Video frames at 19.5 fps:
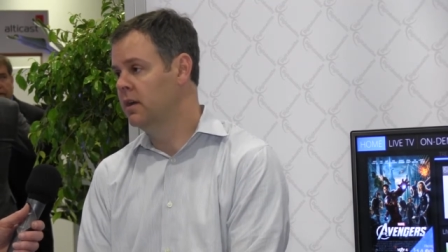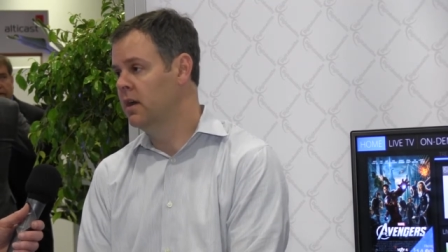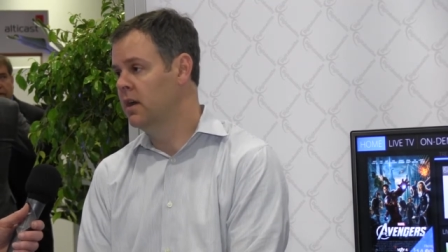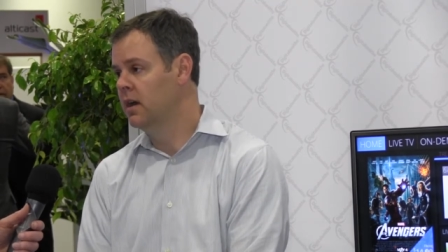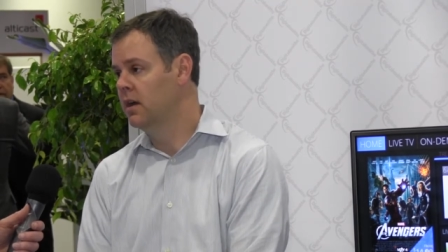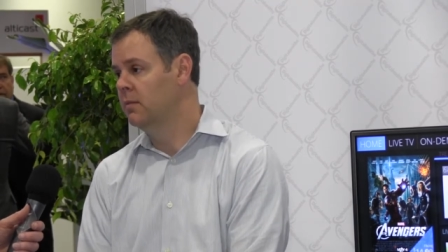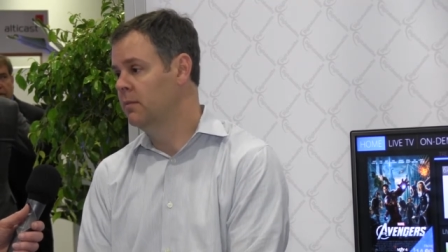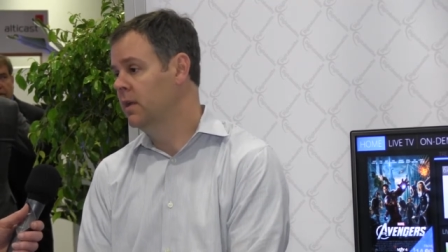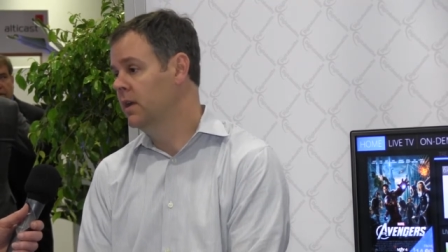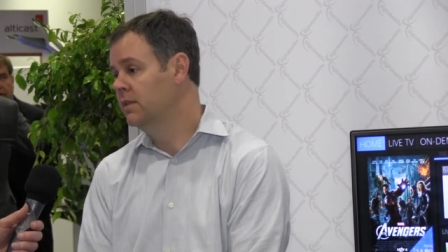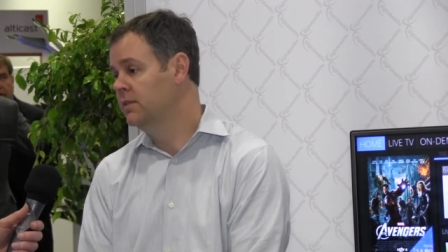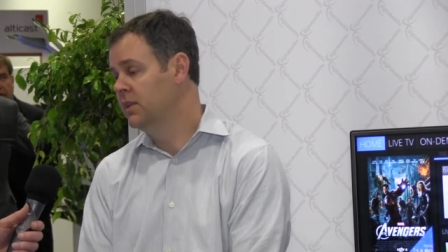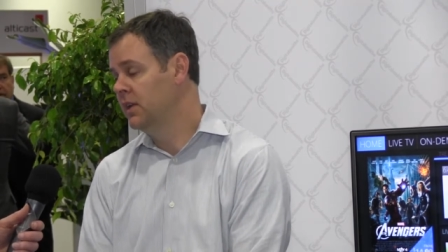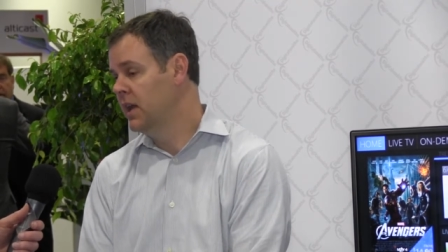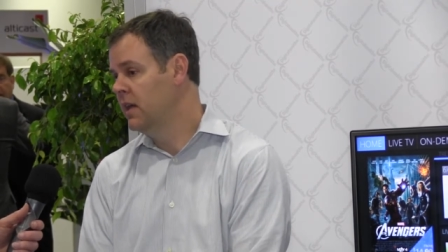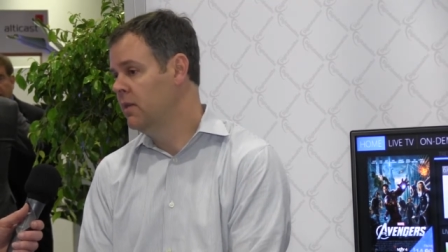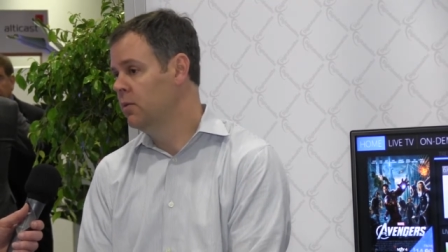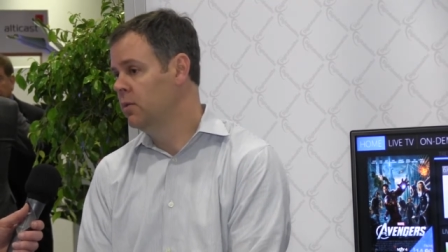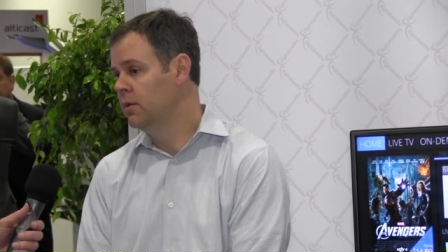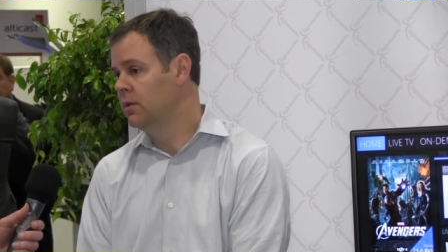Um, and
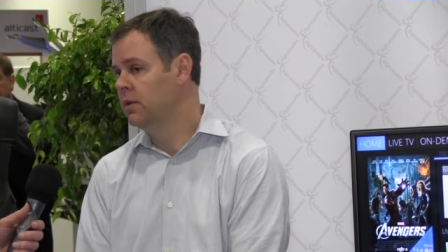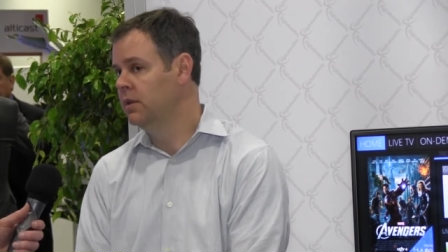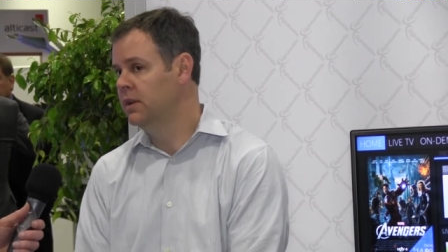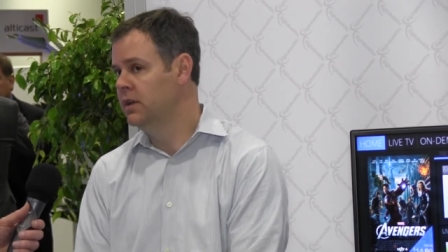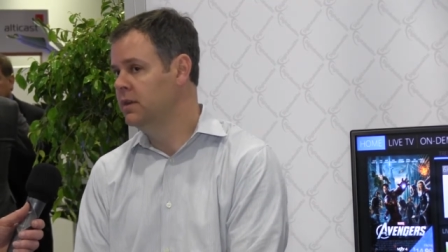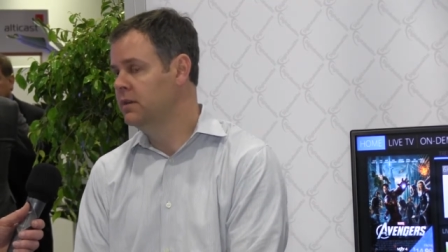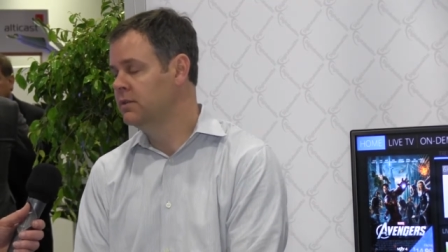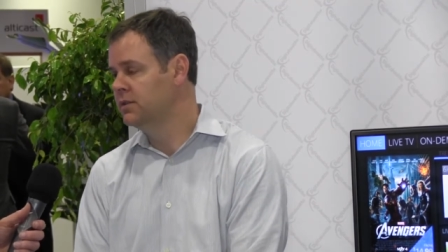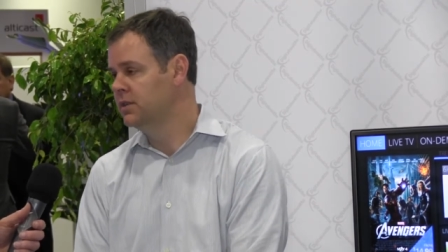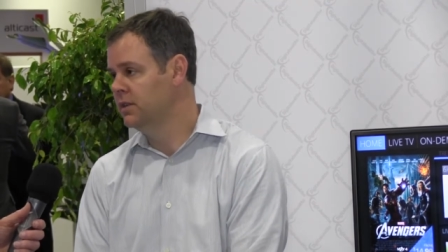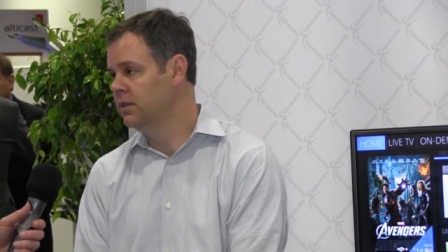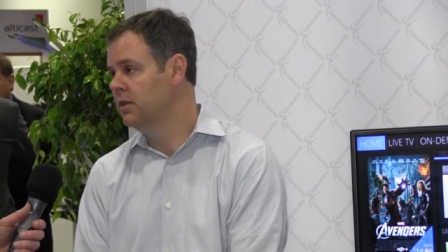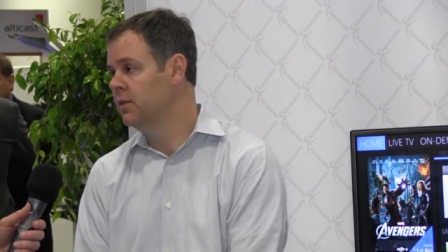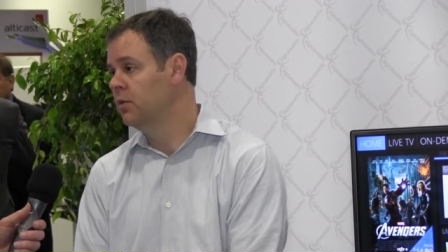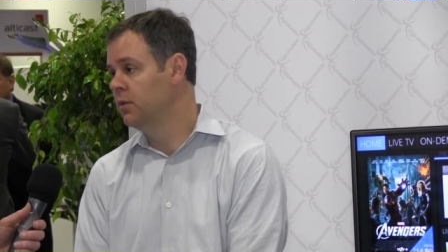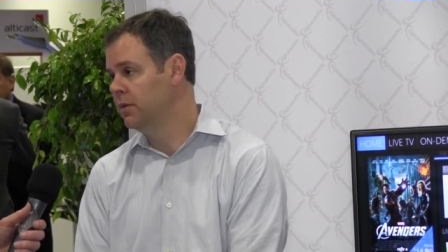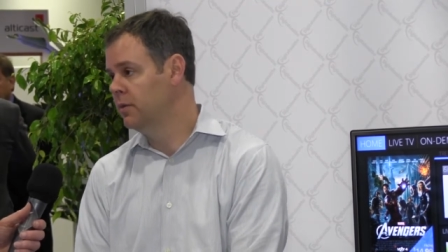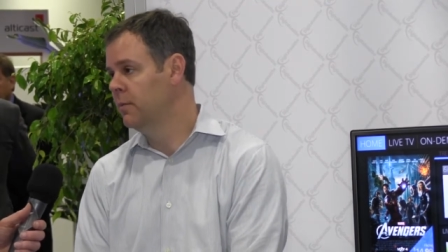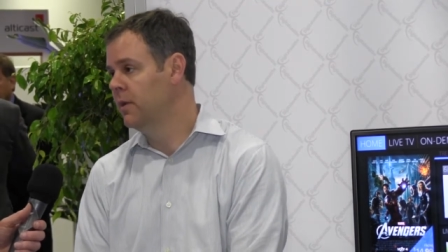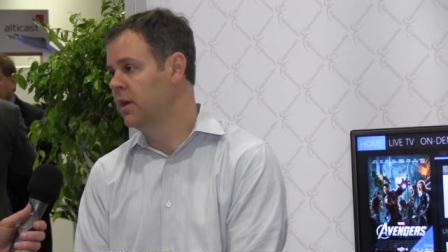today, we're the leaders in
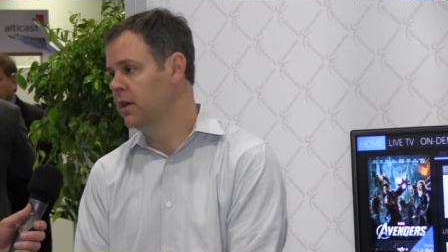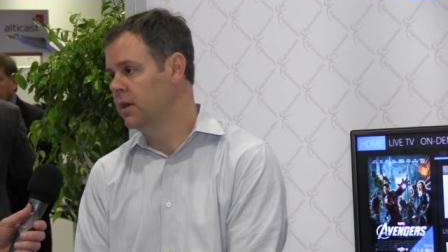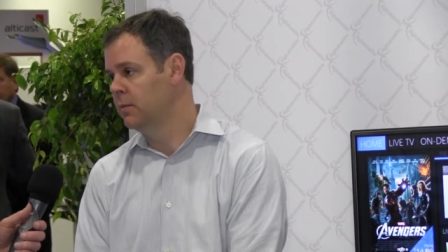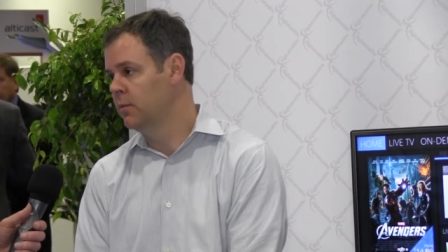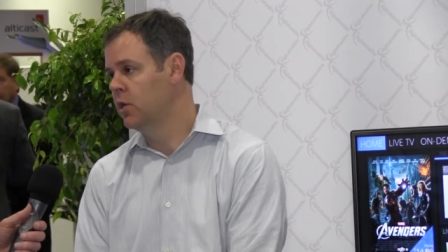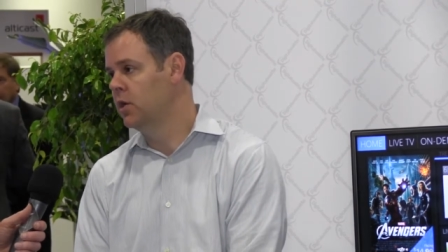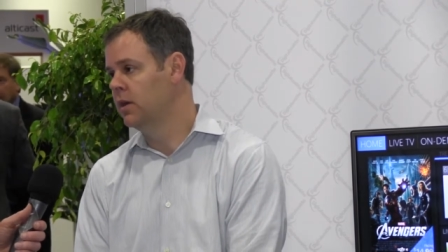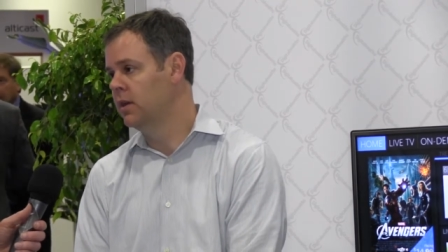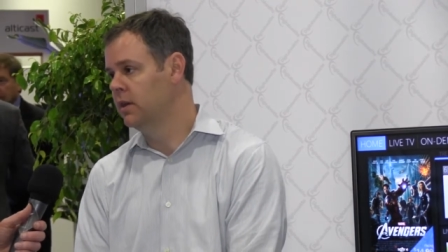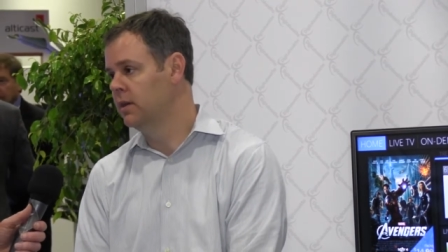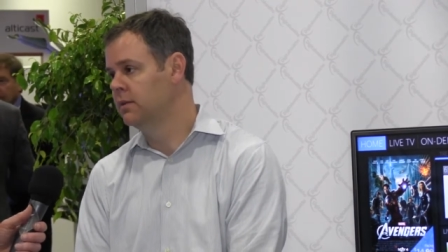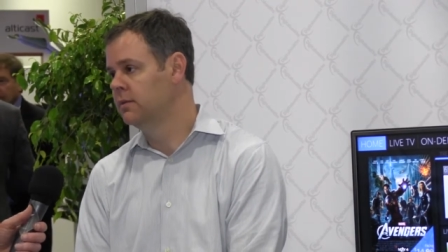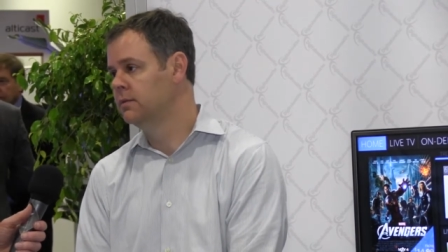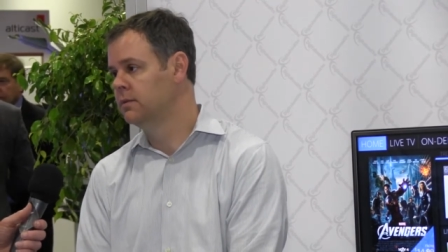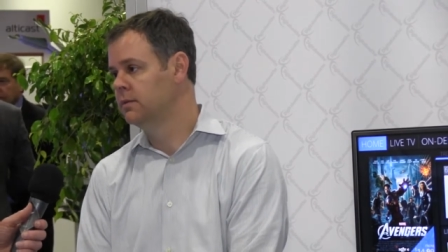the North American market.